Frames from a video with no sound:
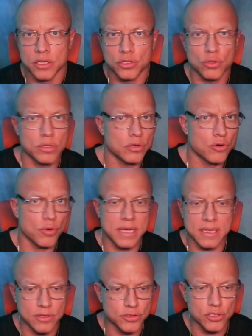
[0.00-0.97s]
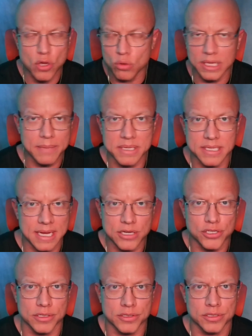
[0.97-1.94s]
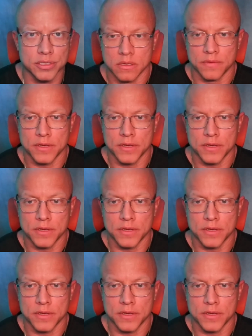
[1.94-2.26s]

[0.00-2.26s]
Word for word: You can create, there's no limitations.